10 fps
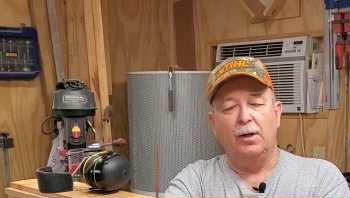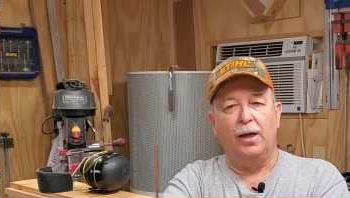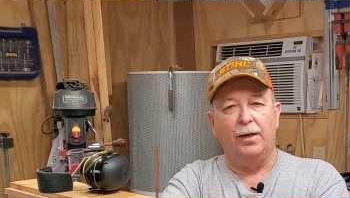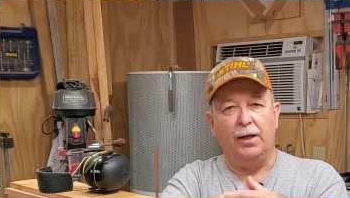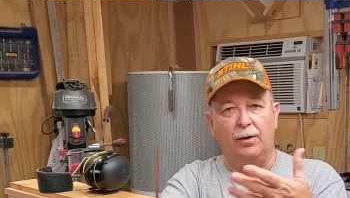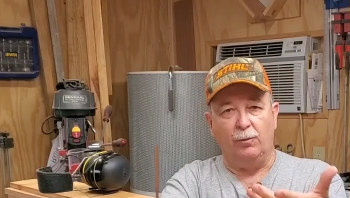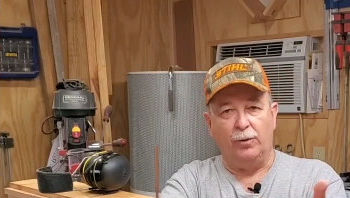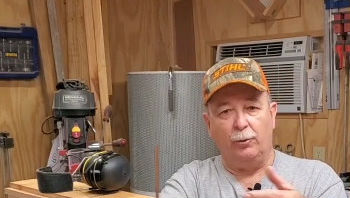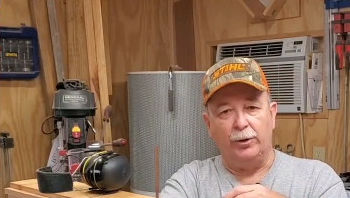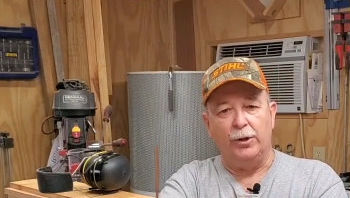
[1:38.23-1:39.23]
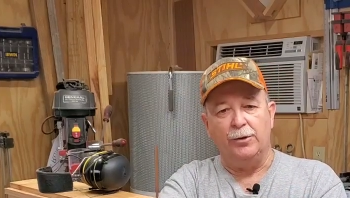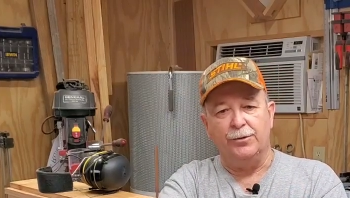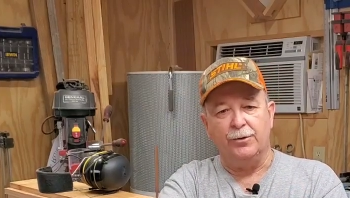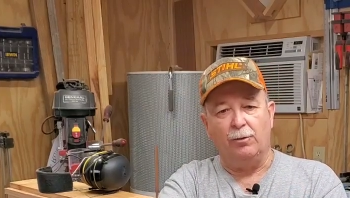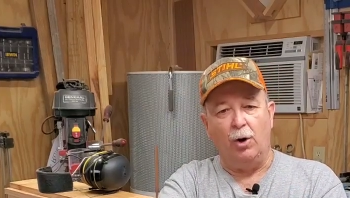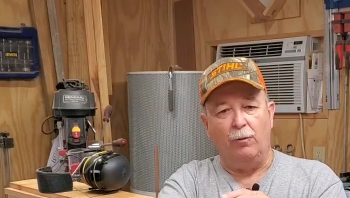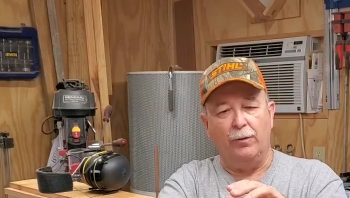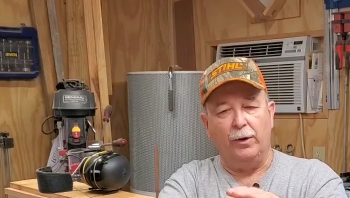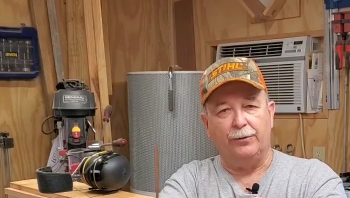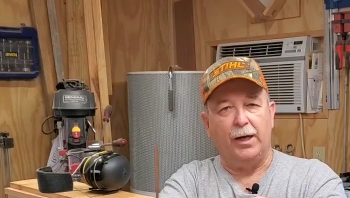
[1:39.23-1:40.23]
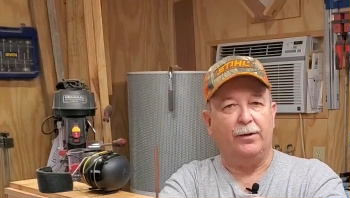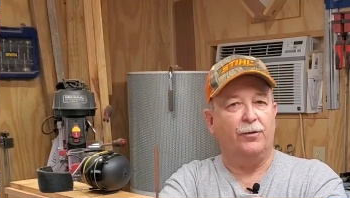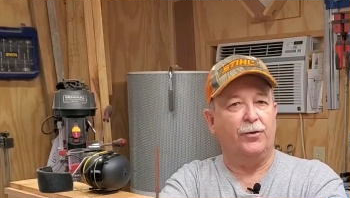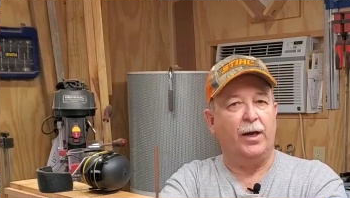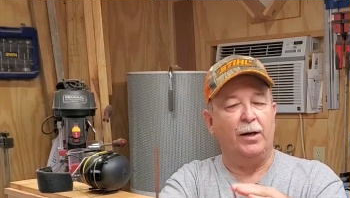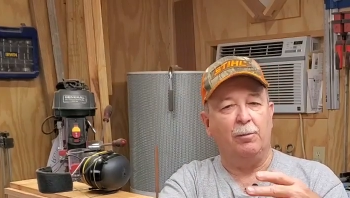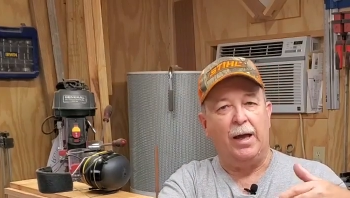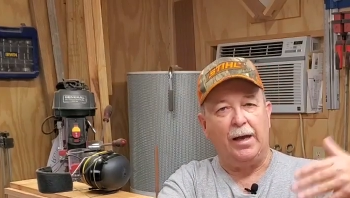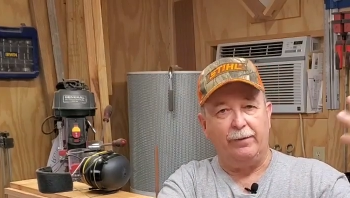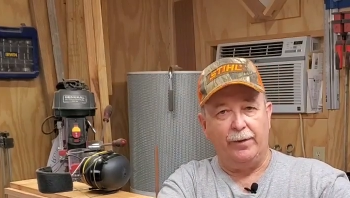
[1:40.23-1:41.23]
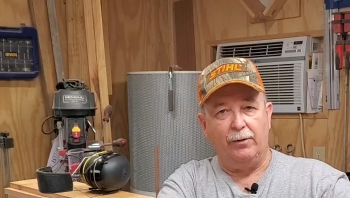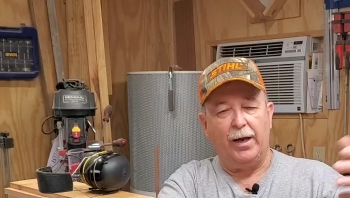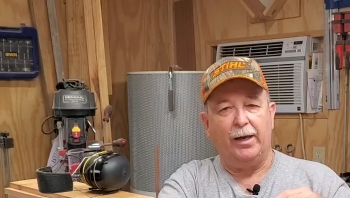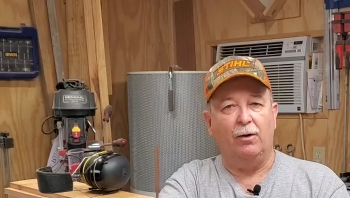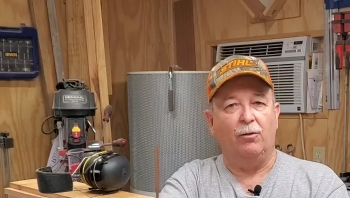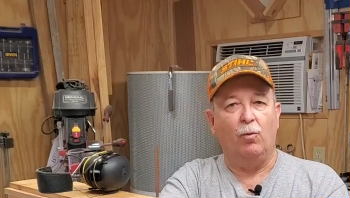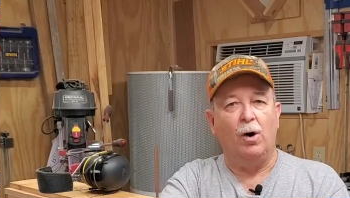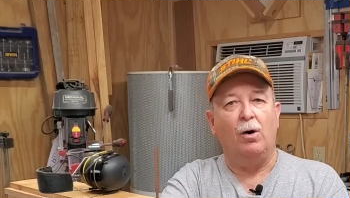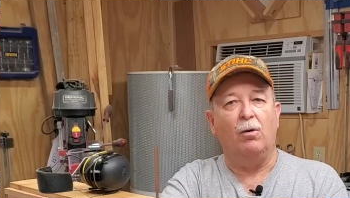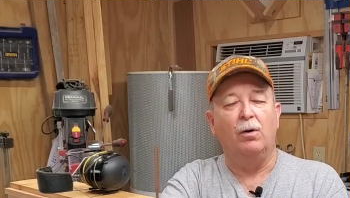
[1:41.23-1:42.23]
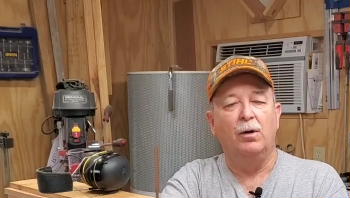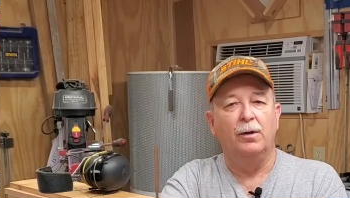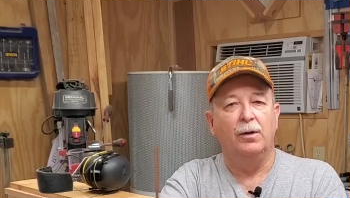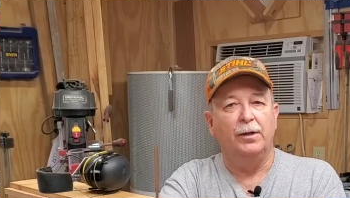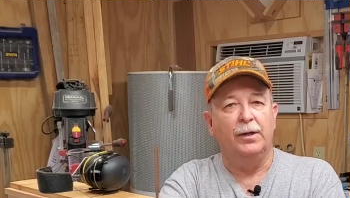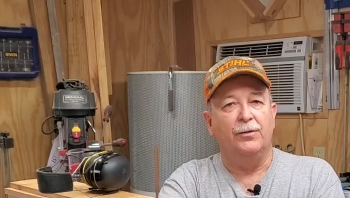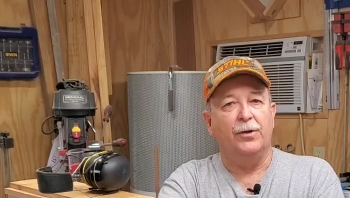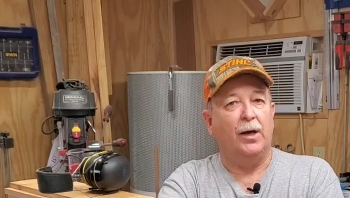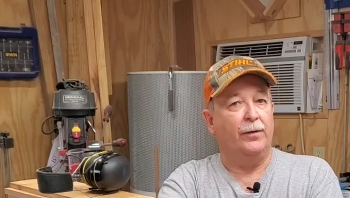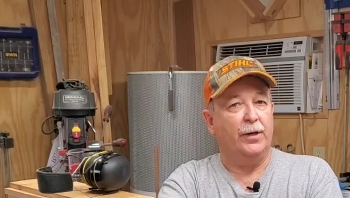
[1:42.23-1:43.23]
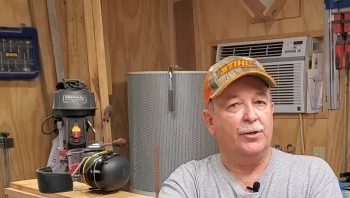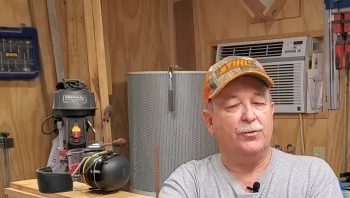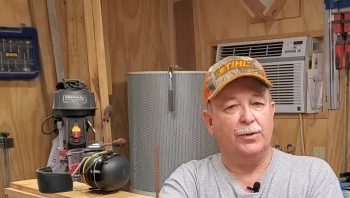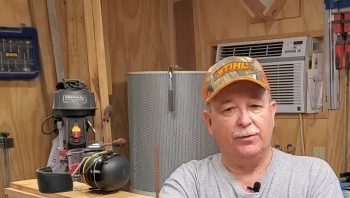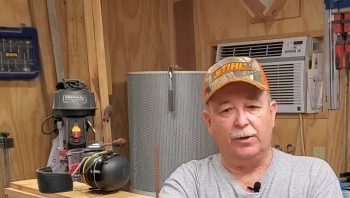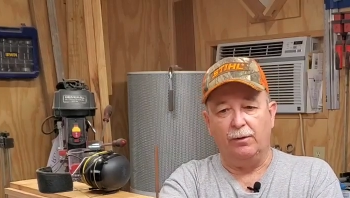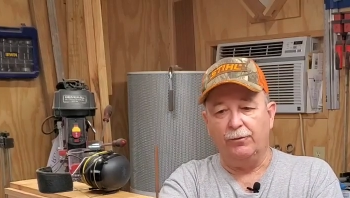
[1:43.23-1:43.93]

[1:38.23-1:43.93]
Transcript: And then when the reunions are over, they'll take the sign back and they'll hang it on the wall inside the History Center.